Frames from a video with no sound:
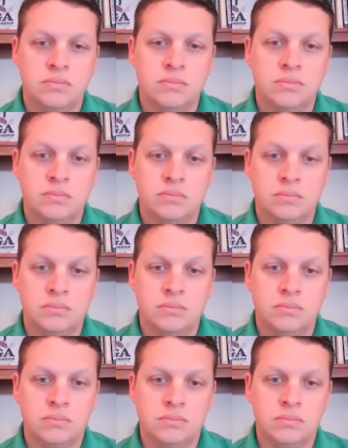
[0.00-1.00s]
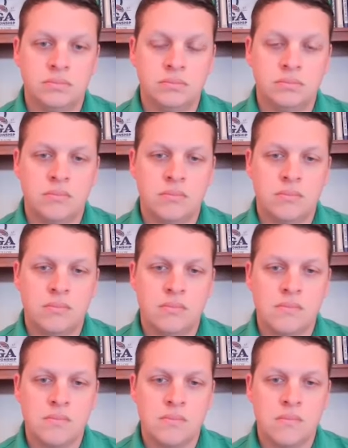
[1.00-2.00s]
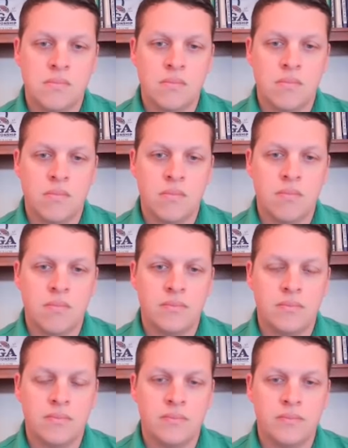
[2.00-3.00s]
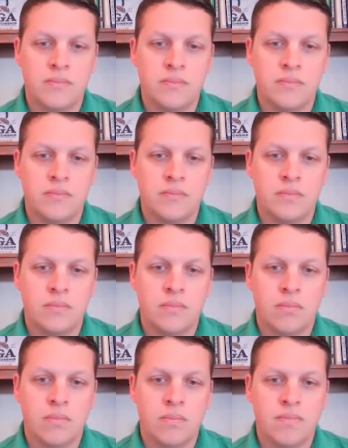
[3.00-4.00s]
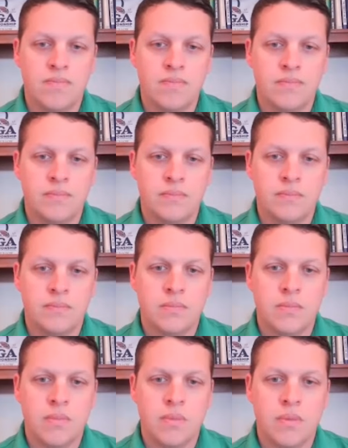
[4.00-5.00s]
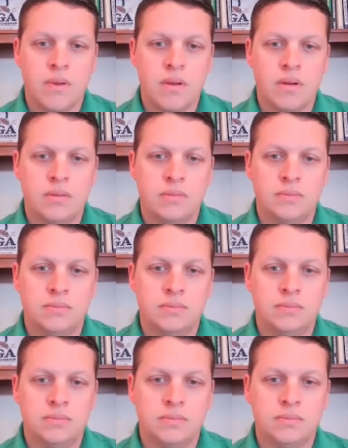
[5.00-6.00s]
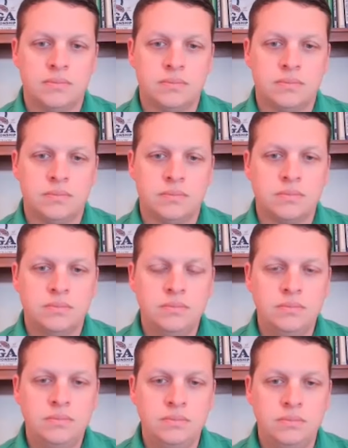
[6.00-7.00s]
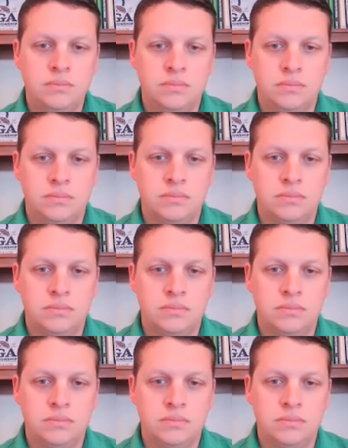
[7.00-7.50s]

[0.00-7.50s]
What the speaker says: This person isn't speaking.